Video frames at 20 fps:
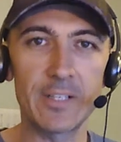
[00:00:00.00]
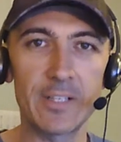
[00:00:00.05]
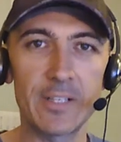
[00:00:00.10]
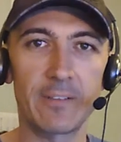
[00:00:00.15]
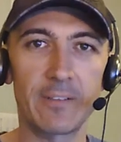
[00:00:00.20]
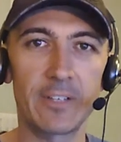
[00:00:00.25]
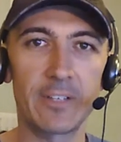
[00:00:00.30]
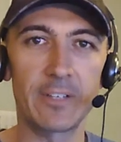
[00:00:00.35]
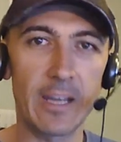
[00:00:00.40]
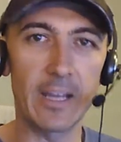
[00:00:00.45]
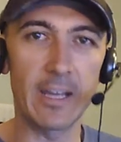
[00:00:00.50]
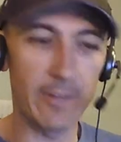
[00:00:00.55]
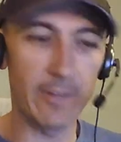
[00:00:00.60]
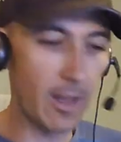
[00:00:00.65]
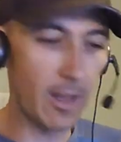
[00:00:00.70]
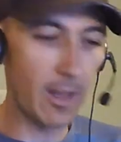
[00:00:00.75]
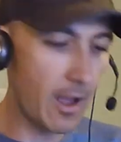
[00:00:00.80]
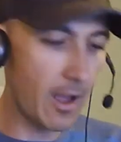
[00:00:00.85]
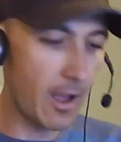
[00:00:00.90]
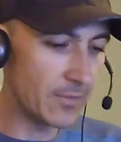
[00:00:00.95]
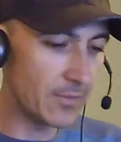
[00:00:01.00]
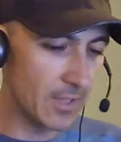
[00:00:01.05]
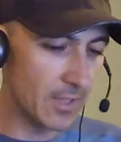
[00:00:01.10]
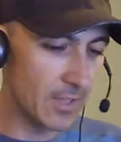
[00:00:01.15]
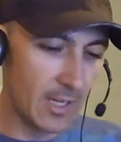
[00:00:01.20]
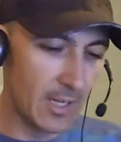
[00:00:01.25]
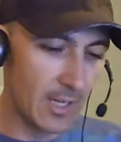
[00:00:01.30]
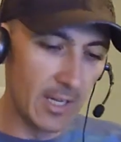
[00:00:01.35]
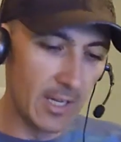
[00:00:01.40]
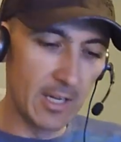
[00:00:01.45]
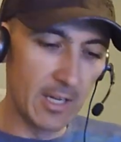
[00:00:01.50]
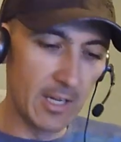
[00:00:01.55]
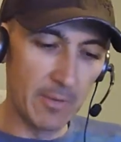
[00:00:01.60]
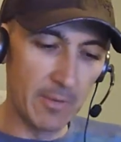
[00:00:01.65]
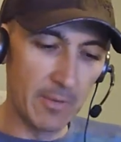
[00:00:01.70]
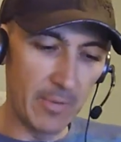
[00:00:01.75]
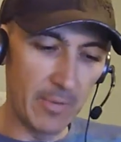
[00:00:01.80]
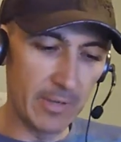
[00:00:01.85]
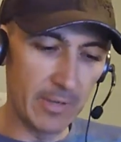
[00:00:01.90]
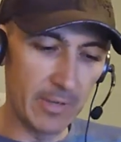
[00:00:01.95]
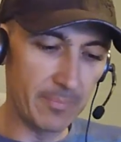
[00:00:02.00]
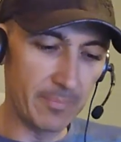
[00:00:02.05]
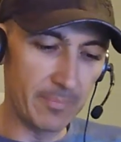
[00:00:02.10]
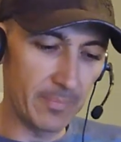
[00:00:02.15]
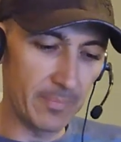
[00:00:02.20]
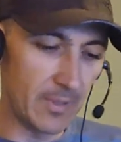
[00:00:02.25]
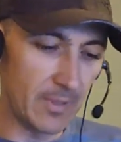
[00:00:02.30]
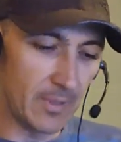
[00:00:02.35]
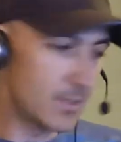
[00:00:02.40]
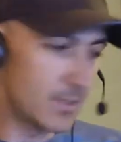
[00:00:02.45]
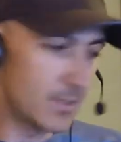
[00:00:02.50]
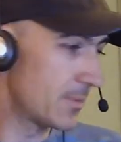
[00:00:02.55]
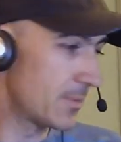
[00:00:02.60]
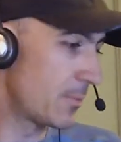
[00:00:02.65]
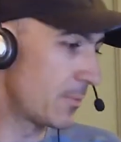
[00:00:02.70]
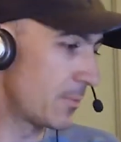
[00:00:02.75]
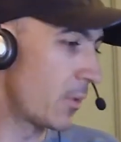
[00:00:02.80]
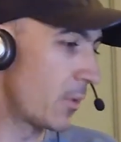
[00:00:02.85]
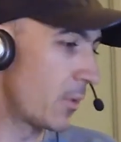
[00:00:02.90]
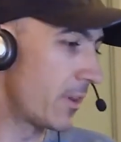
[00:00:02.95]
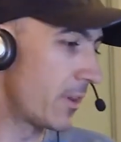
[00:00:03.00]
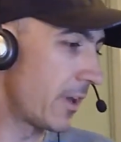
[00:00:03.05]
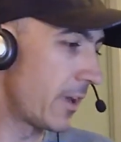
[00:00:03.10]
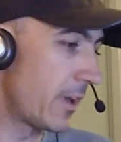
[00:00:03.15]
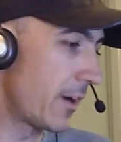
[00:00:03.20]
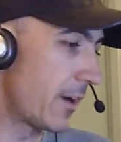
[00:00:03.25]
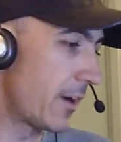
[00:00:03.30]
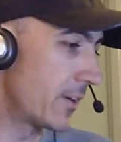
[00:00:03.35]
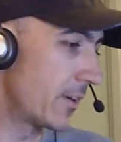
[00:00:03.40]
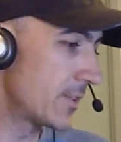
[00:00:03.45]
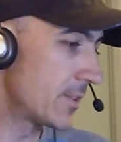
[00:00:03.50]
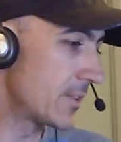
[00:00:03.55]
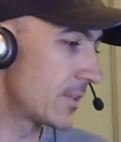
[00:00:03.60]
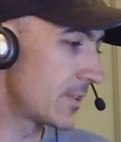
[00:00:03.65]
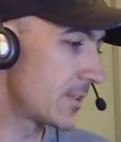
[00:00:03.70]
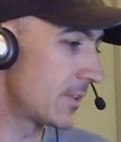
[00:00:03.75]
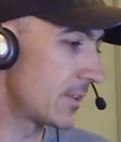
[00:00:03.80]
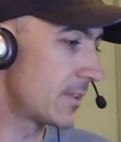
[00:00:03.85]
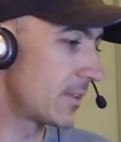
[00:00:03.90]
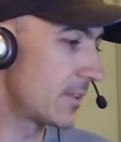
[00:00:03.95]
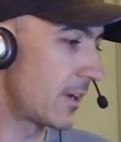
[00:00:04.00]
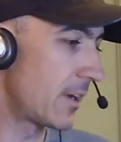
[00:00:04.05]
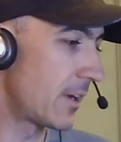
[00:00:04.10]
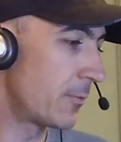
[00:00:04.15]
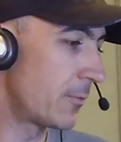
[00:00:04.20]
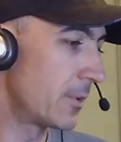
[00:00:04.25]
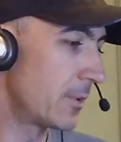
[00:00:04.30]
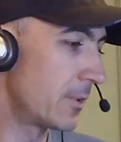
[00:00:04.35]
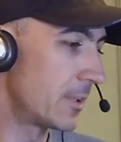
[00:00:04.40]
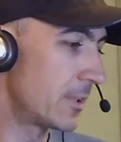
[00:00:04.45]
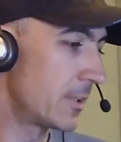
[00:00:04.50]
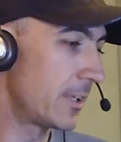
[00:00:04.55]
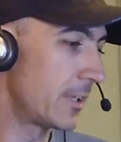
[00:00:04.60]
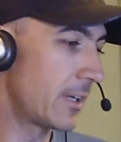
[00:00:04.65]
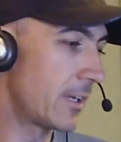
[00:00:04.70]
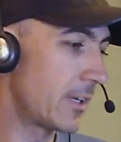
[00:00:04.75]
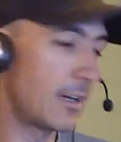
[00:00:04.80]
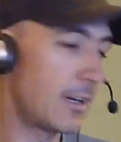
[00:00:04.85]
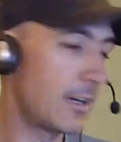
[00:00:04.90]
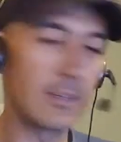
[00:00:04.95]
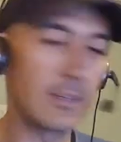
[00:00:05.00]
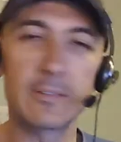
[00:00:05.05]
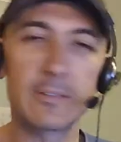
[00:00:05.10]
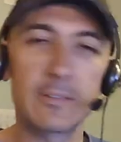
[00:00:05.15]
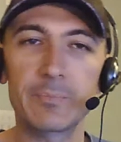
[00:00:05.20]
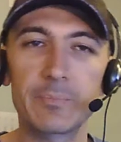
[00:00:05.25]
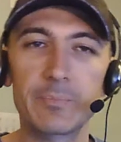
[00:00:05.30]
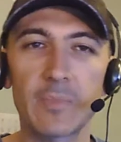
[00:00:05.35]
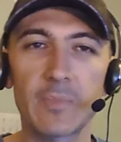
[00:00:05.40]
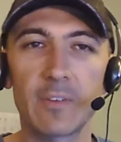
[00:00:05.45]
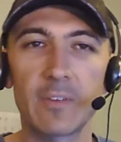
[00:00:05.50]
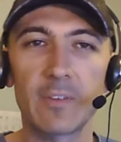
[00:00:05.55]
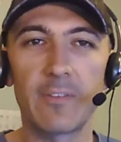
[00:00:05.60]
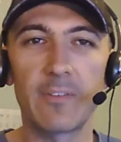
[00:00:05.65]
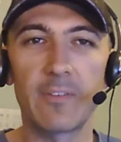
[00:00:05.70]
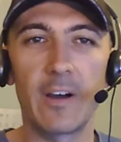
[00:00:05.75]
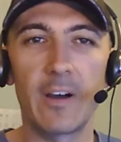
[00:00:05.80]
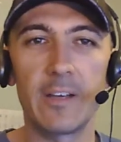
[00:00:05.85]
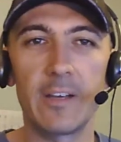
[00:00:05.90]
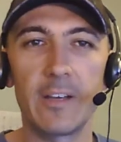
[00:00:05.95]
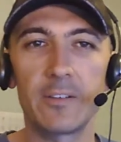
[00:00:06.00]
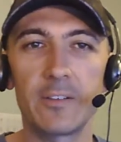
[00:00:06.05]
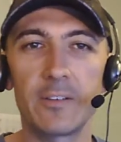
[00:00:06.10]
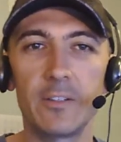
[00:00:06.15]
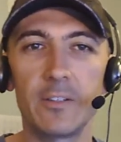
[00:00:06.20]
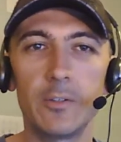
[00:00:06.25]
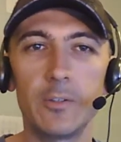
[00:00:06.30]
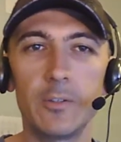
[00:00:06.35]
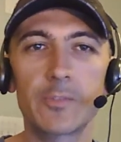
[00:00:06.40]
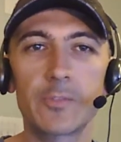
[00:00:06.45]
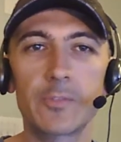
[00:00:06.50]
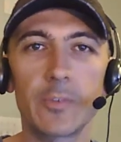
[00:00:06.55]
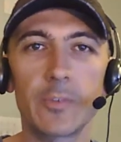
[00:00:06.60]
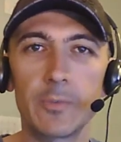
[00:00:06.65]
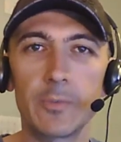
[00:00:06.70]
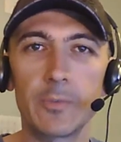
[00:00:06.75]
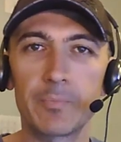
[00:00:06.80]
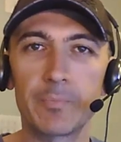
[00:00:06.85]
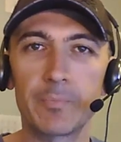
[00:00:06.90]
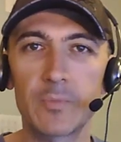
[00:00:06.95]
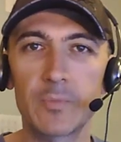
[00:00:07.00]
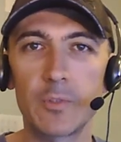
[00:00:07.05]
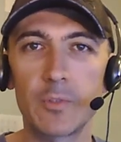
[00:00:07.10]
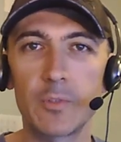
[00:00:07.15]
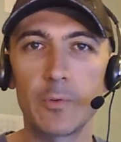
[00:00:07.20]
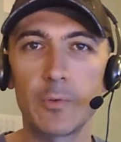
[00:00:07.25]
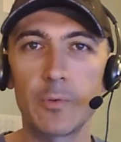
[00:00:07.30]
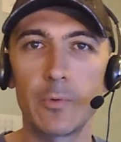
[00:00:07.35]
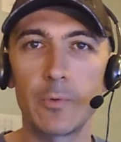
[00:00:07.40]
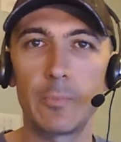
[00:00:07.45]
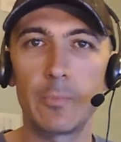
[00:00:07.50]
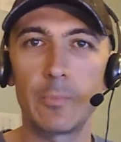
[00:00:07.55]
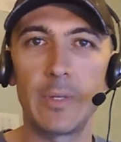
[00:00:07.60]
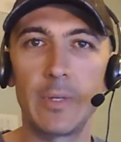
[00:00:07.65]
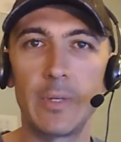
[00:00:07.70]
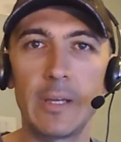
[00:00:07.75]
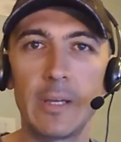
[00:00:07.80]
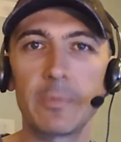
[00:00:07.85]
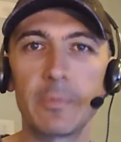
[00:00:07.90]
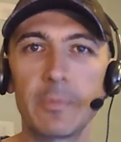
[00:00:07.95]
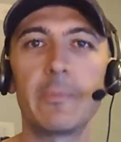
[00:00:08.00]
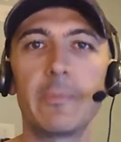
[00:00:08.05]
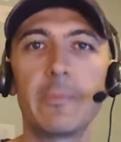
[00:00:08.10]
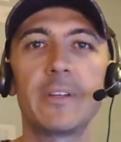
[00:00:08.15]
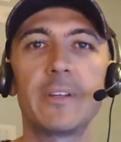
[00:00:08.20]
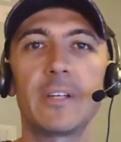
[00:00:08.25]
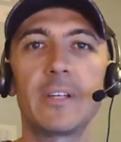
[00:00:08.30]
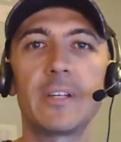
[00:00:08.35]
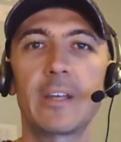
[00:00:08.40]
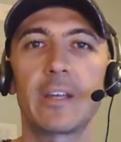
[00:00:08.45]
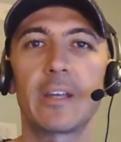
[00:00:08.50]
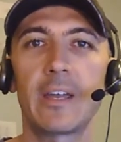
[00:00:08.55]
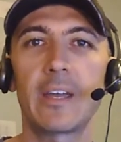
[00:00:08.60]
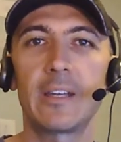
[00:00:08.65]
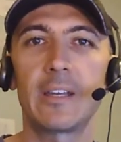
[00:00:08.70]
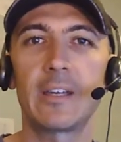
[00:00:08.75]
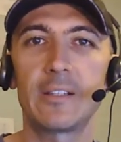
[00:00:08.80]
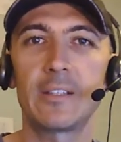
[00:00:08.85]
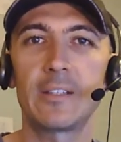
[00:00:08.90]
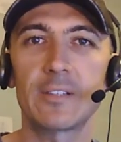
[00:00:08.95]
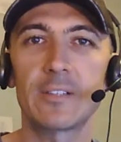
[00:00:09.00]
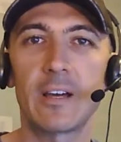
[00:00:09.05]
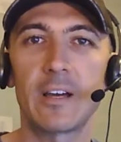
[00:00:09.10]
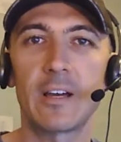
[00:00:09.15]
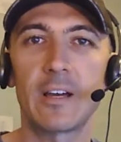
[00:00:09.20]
and every day of our lives. But it's one of the areas that I really find useful to be implementing and